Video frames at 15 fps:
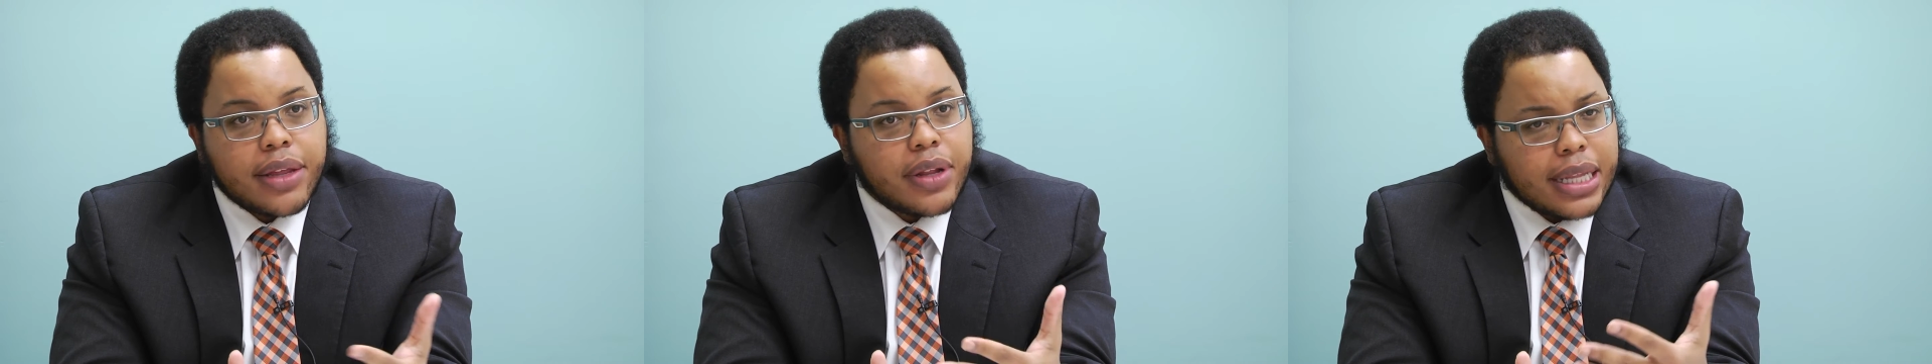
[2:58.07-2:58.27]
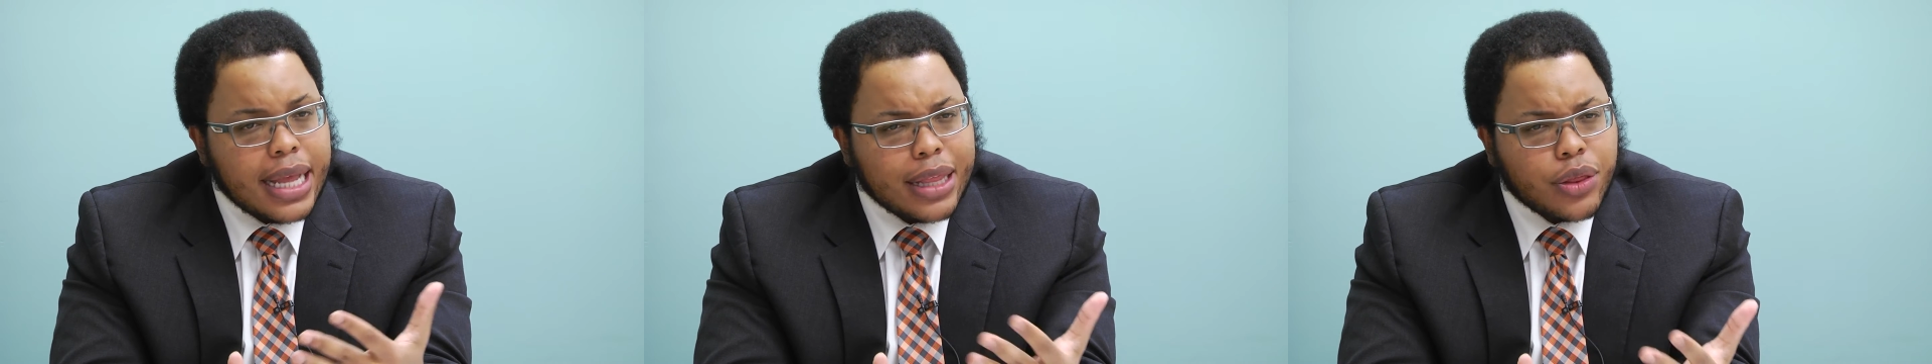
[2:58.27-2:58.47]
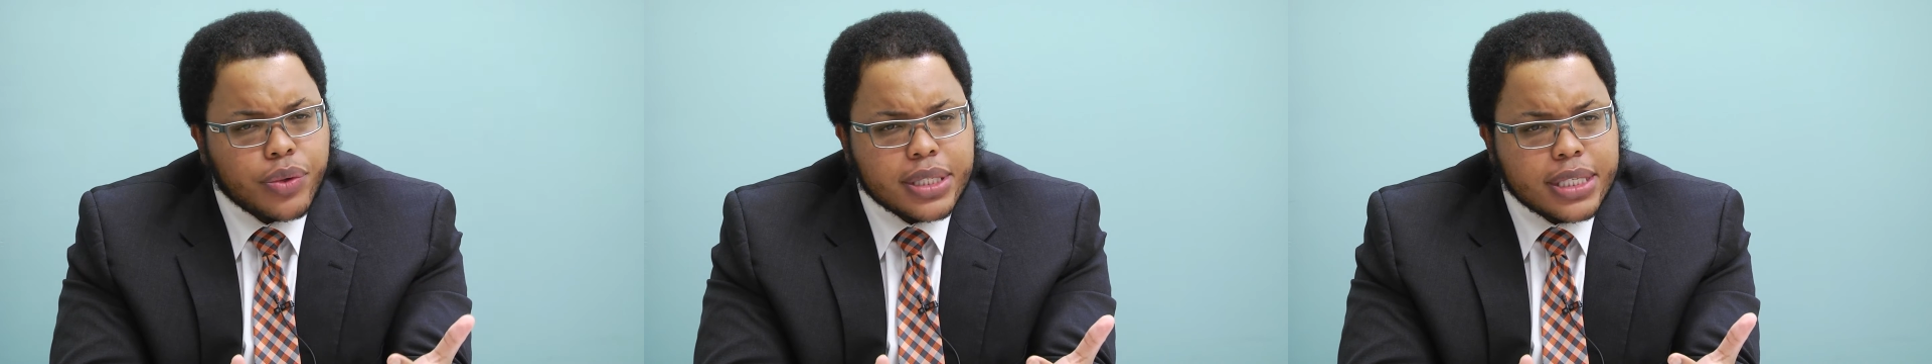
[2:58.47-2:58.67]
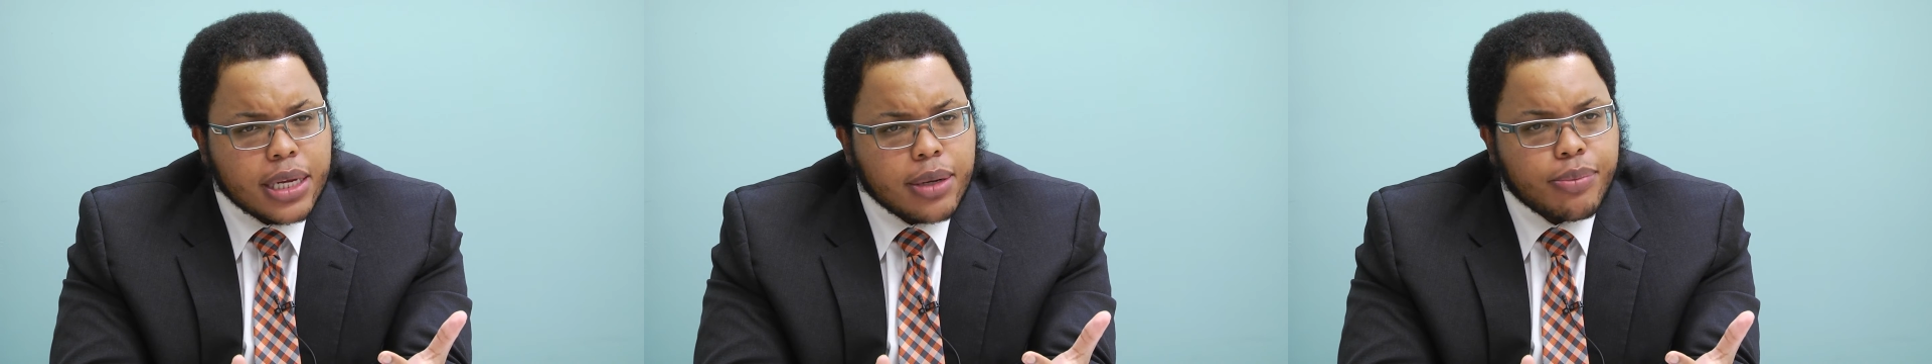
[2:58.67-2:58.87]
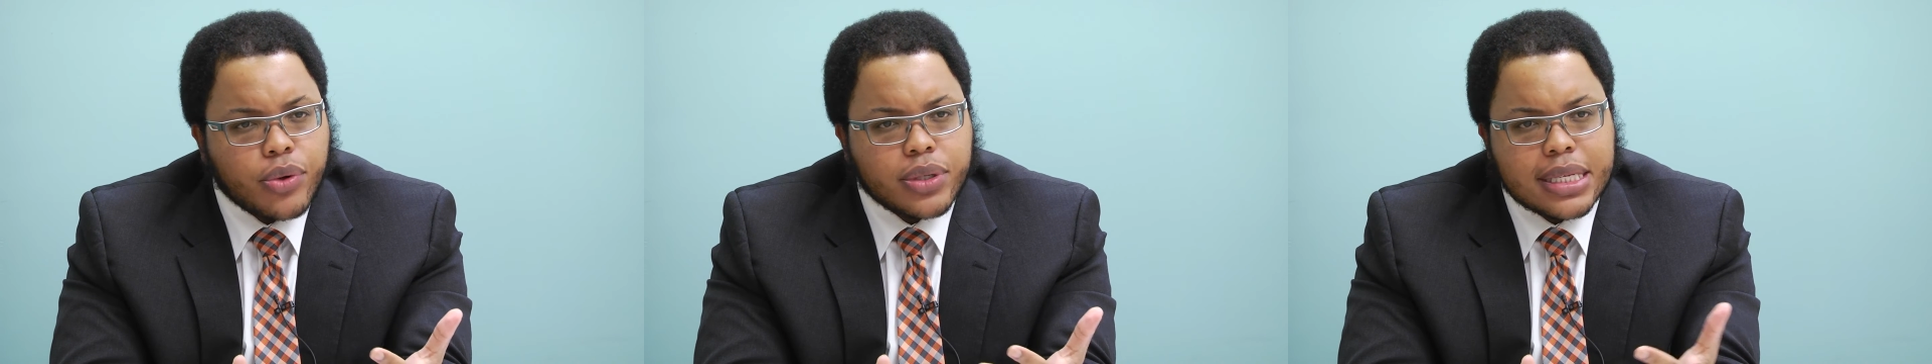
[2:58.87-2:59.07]
the Landlord and
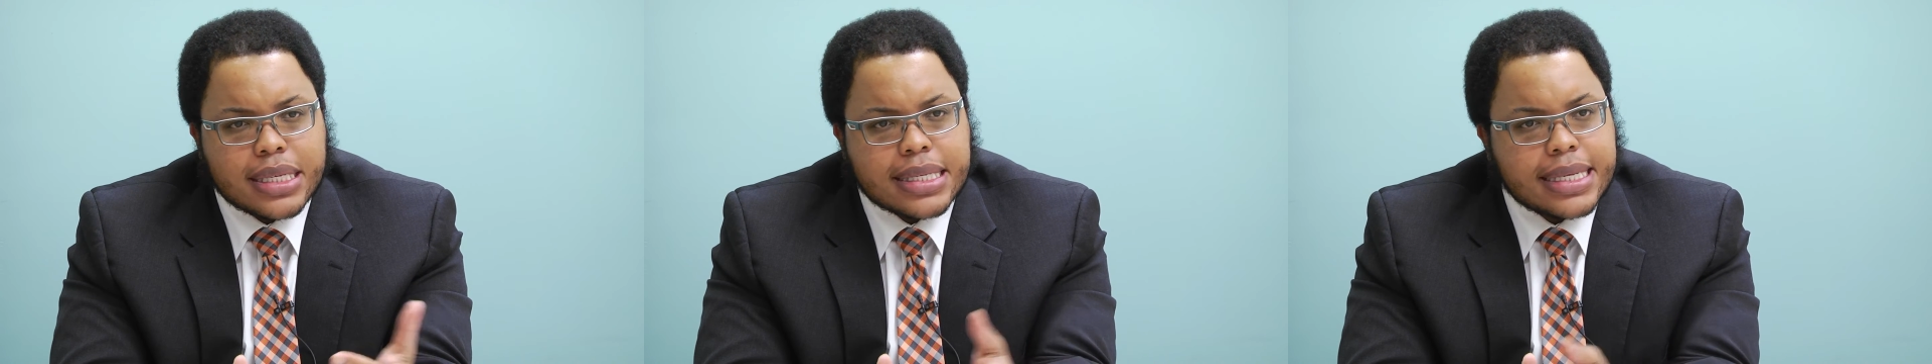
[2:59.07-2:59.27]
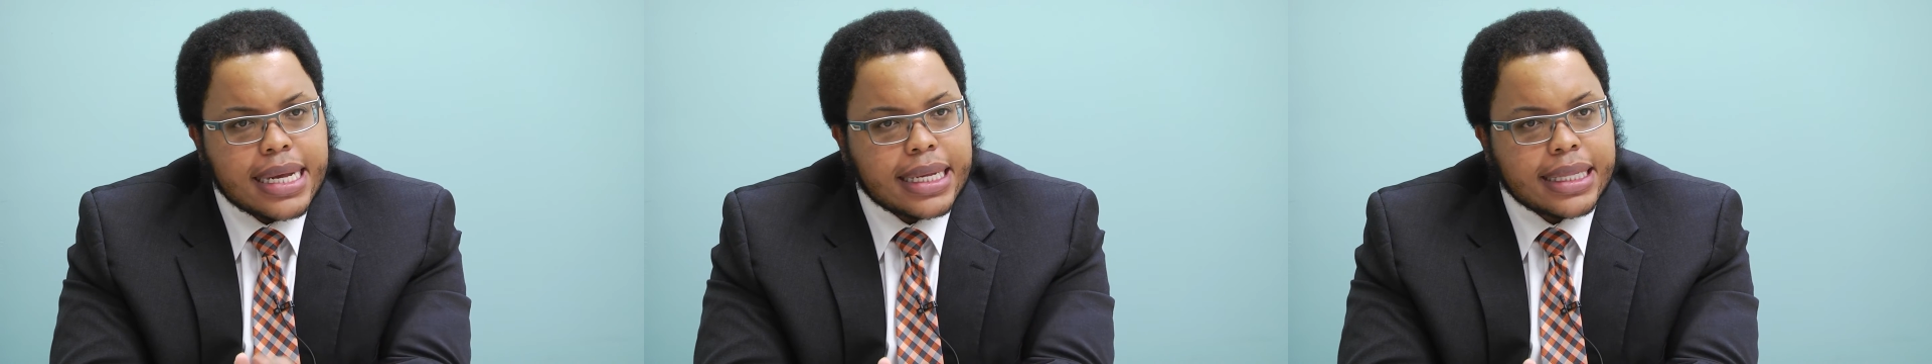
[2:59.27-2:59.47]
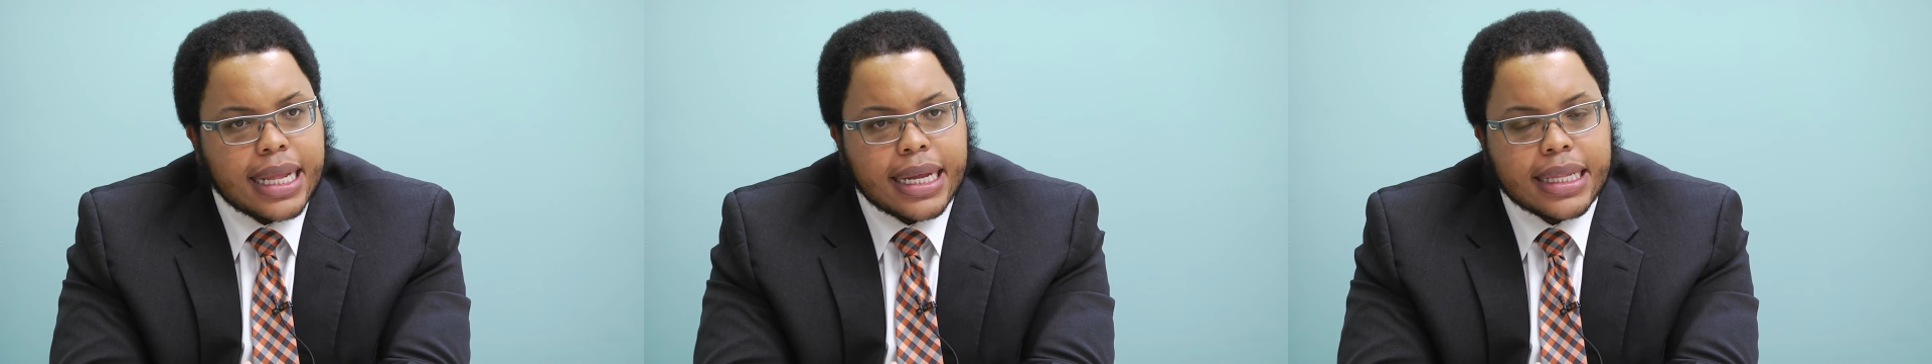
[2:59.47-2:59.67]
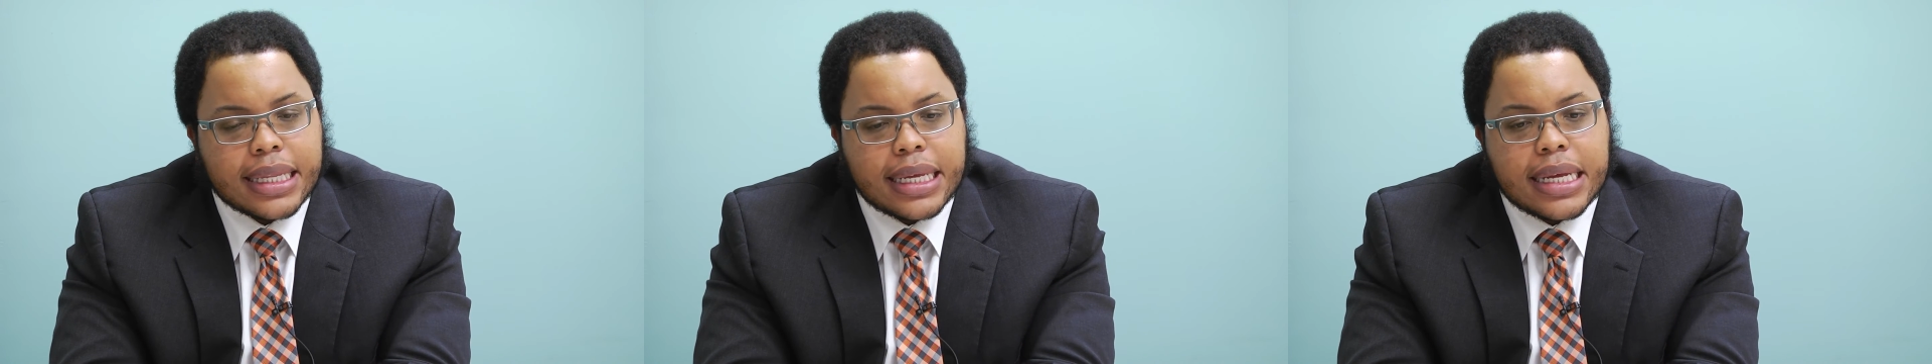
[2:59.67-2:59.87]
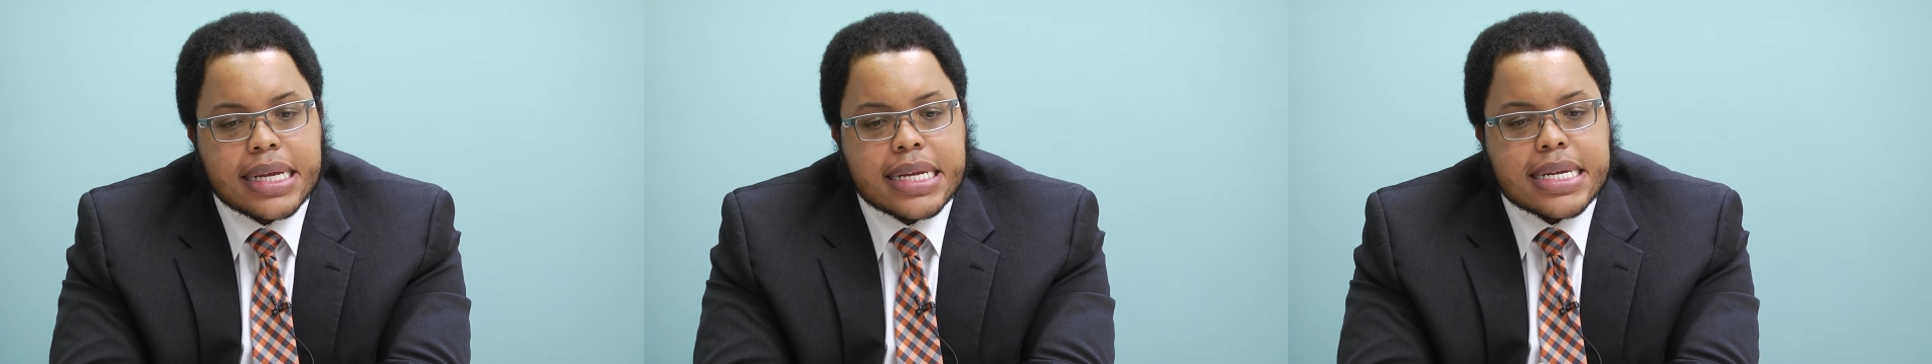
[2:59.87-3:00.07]
Tenant Board doesn't take
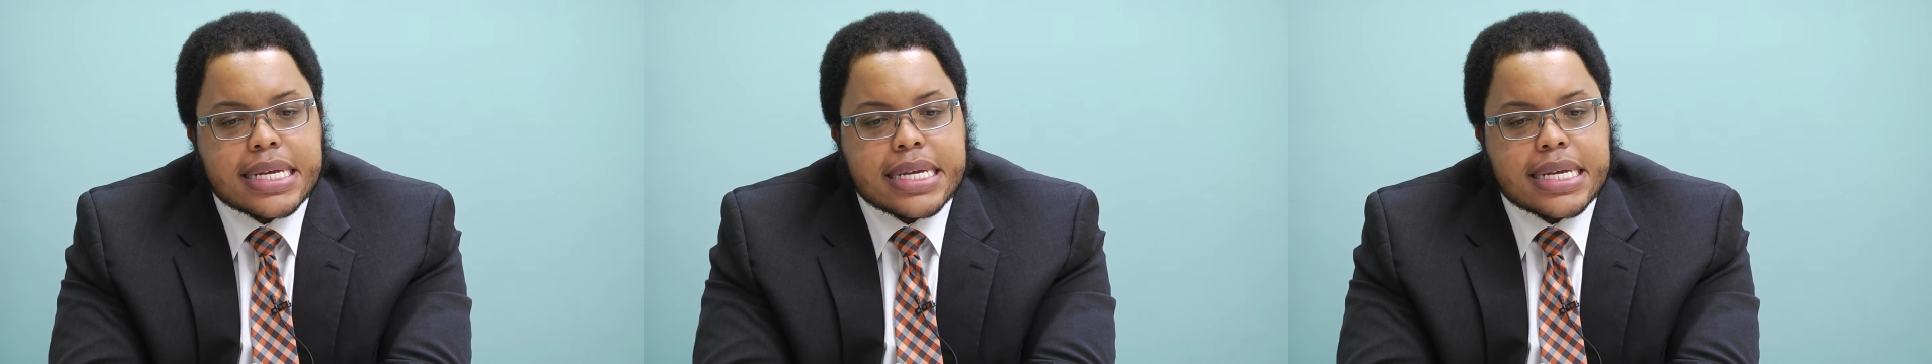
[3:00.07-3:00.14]
lightly.